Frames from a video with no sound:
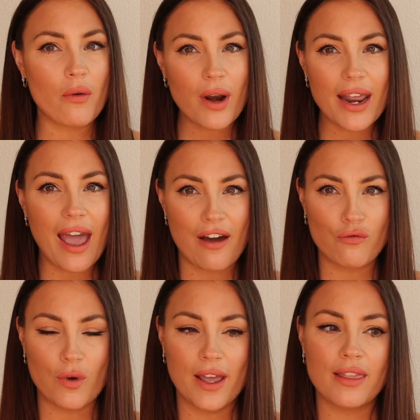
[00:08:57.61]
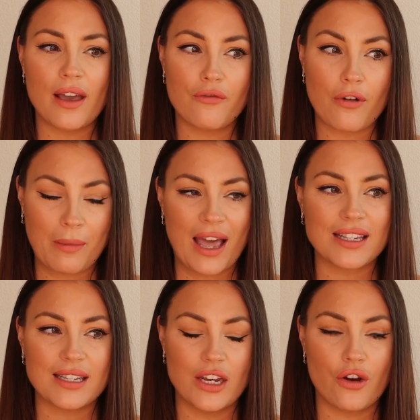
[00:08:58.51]
I already have one from
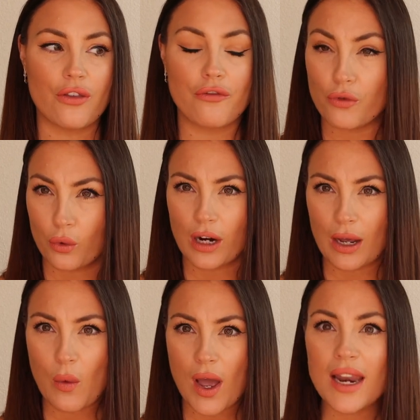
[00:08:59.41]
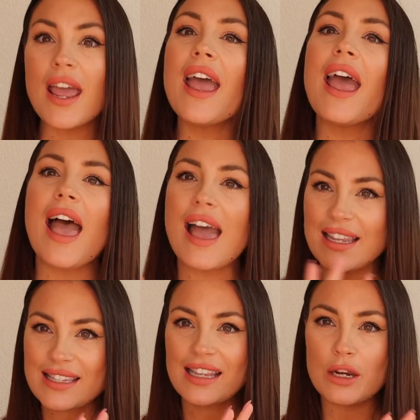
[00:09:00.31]
last year, the Furla one. And
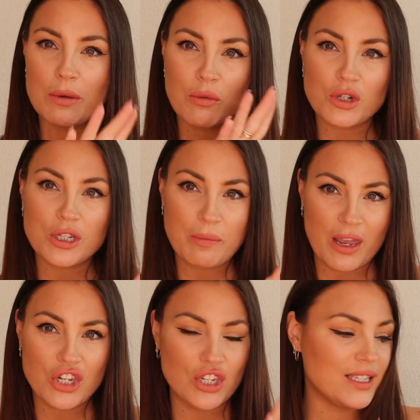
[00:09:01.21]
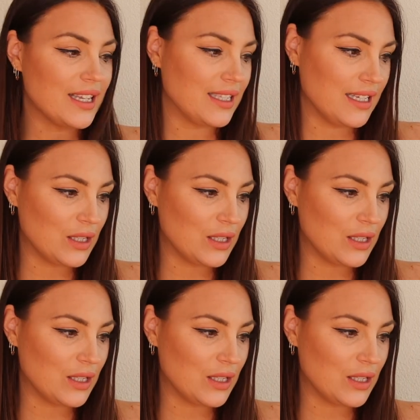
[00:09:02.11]
it's a little bit more spacious than